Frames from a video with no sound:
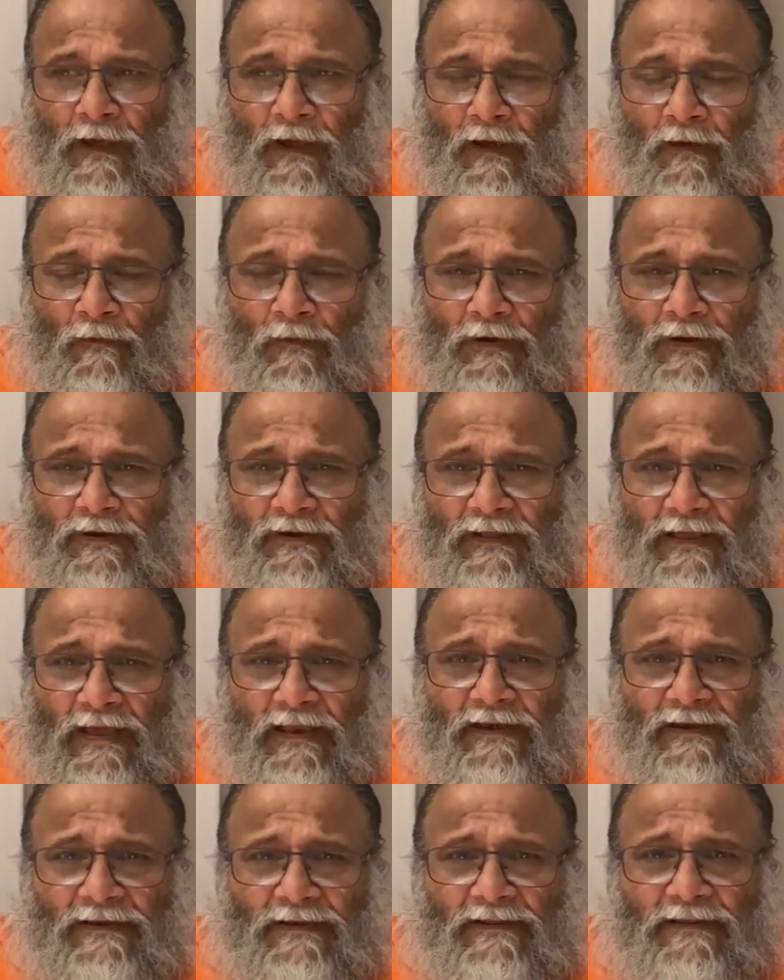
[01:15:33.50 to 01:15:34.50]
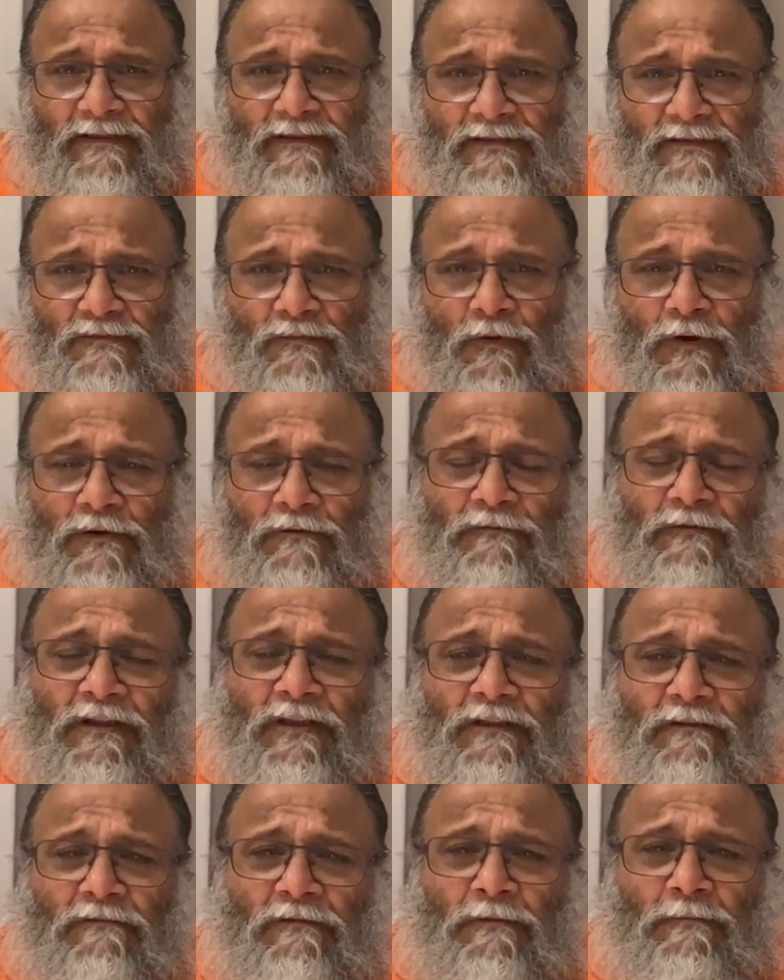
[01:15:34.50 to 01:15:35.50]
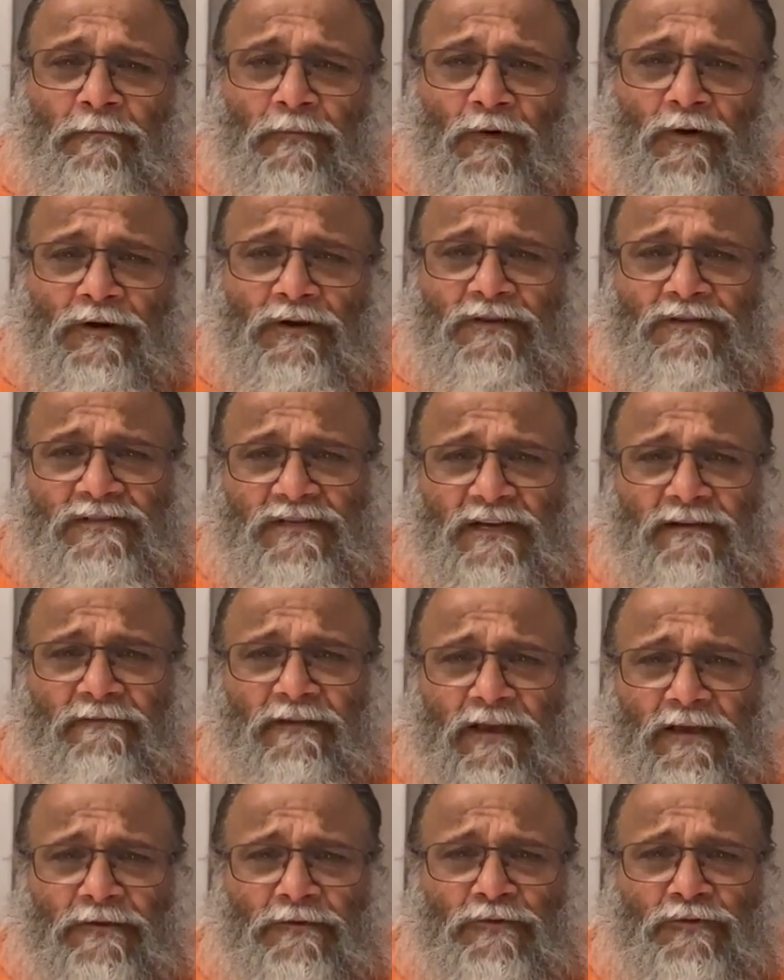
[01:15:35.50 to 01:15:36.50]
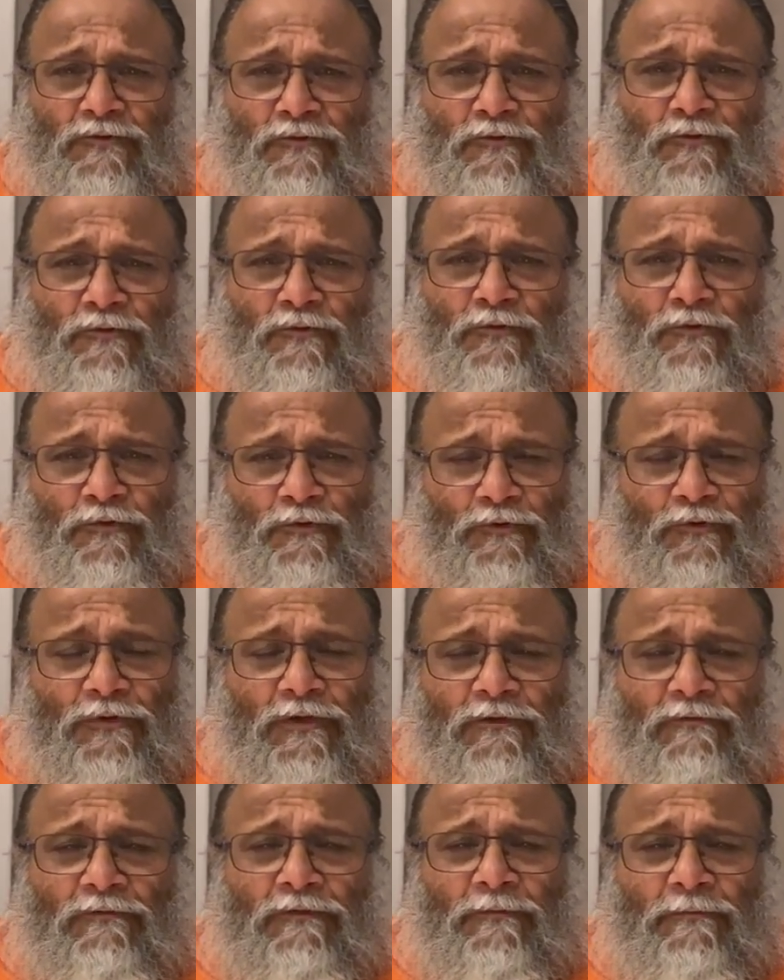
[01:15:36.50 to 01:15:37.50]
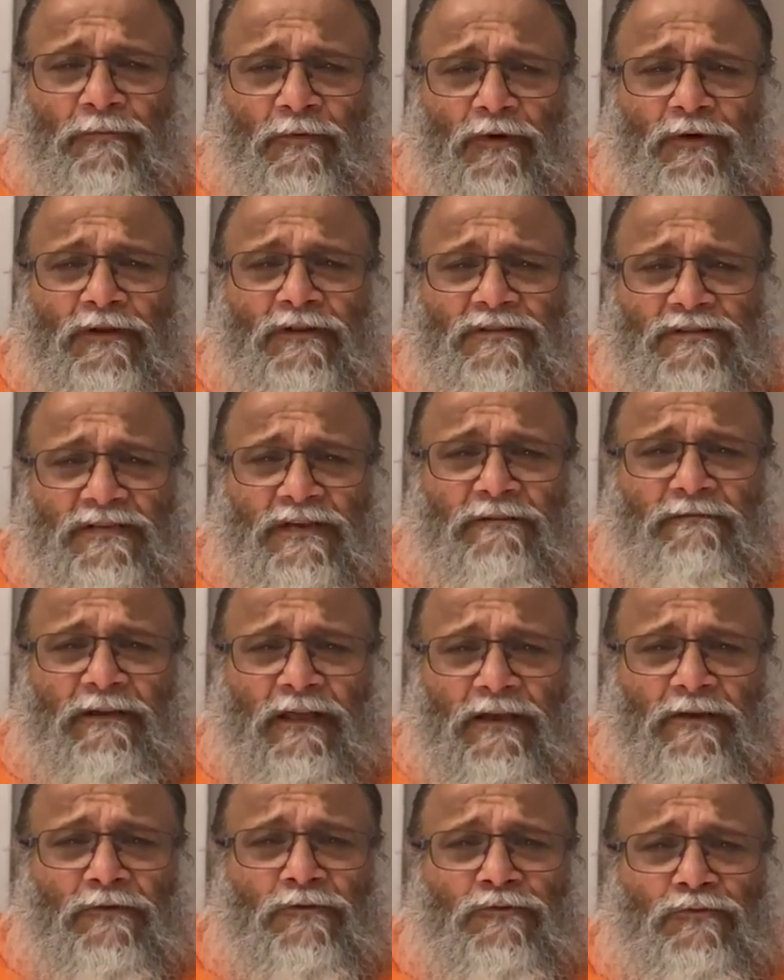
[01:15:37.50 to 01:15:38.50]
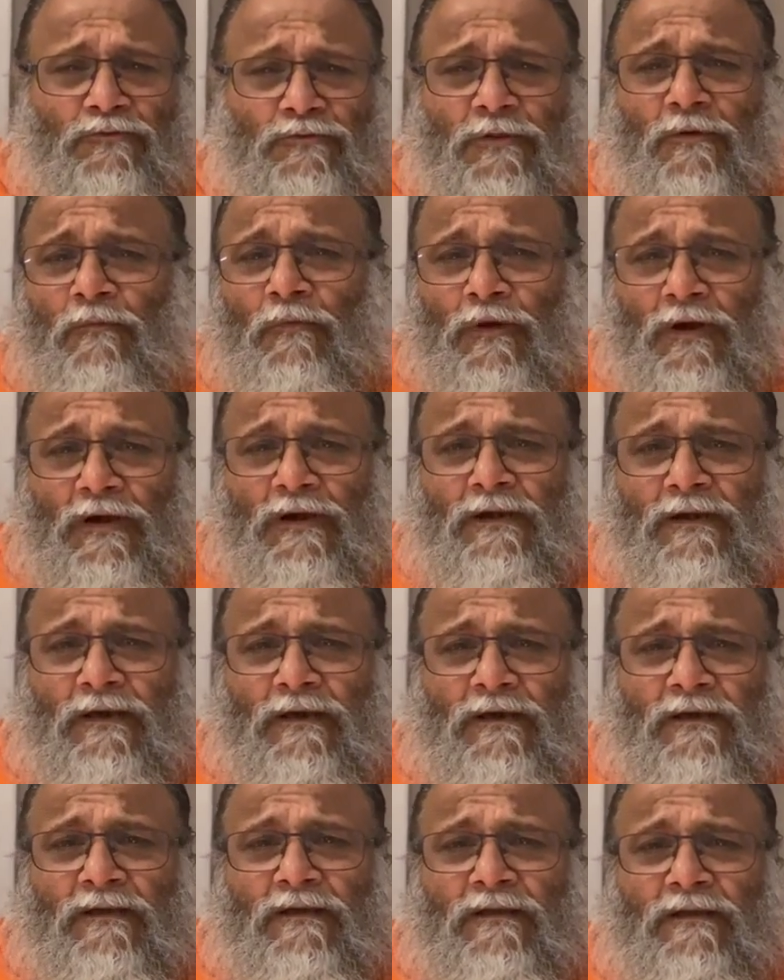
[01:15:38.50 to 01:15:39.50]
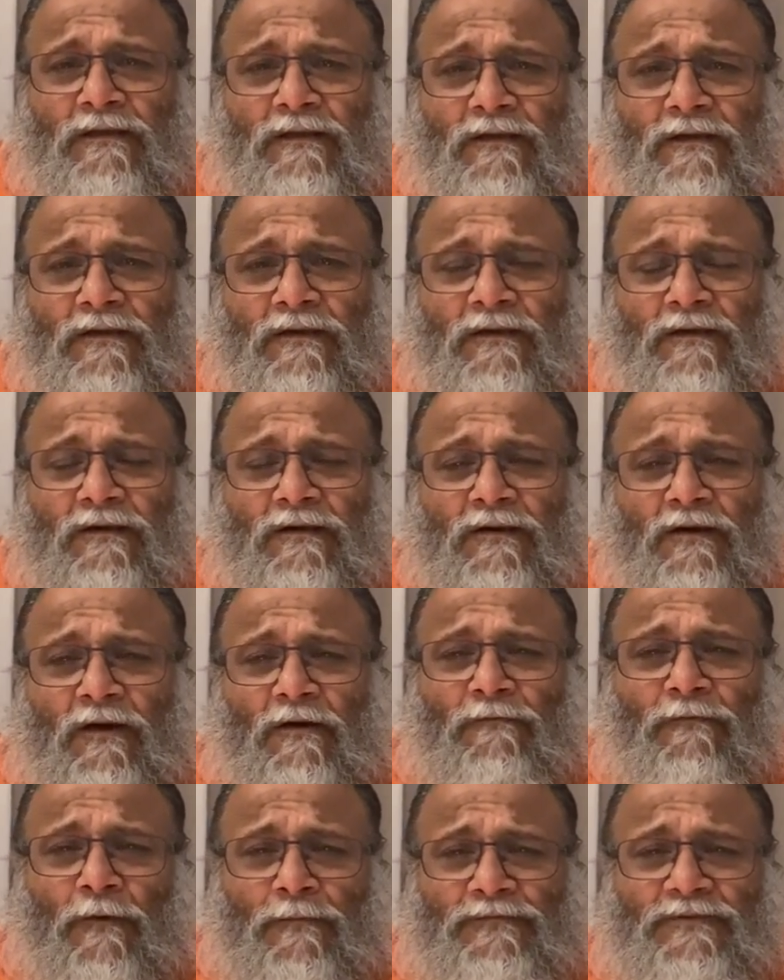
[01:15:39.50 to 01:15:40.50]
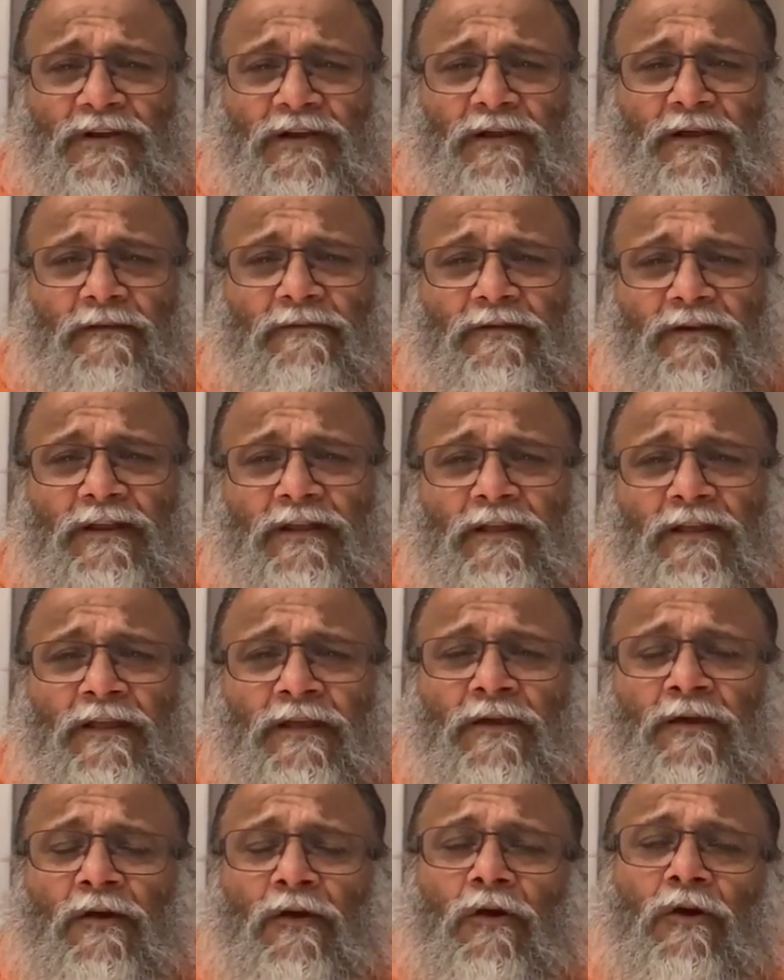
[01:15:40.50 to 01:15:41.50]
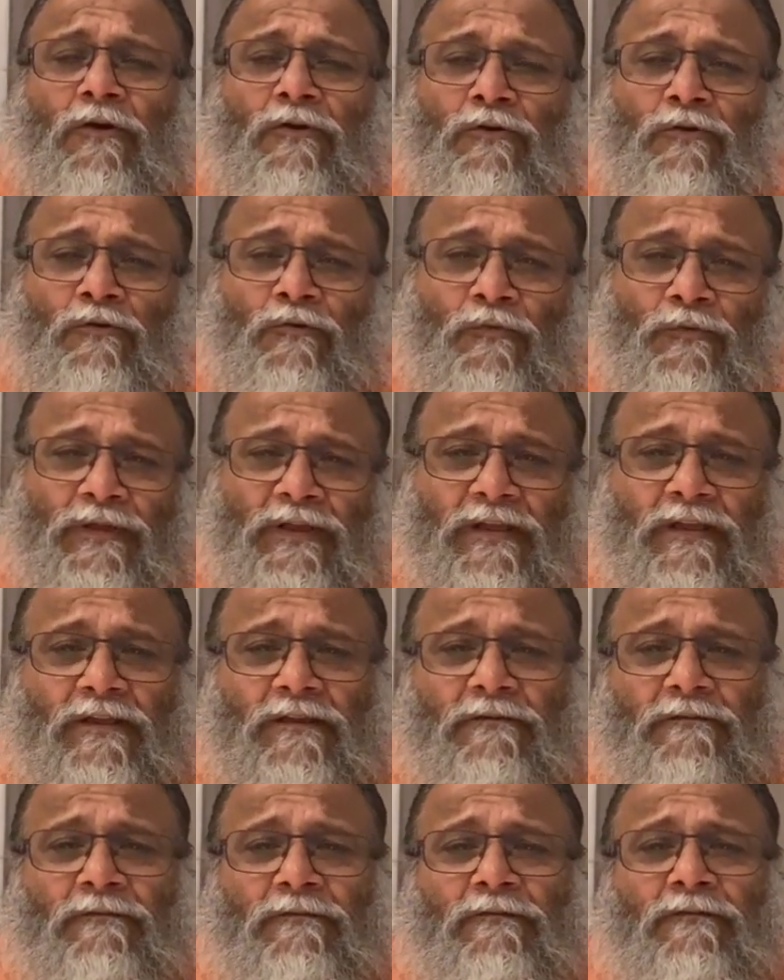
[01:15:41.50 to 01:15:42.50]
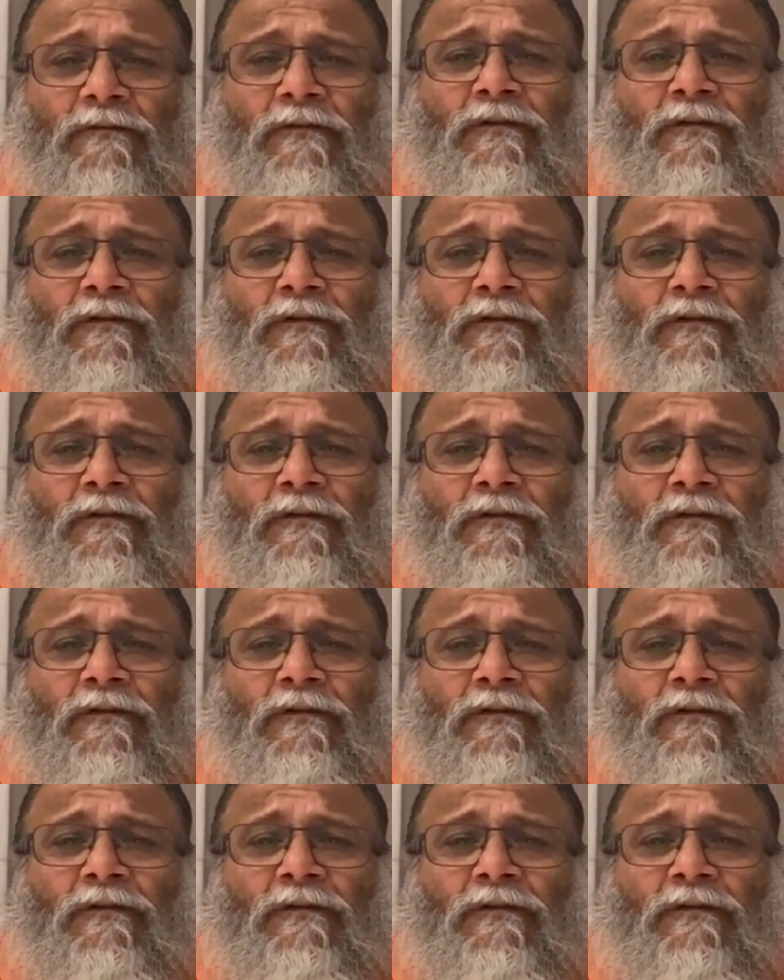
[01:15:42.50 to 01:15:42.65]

our reality is what we give importance and value to. Do you give importance and value to the world of objectivity, or do we give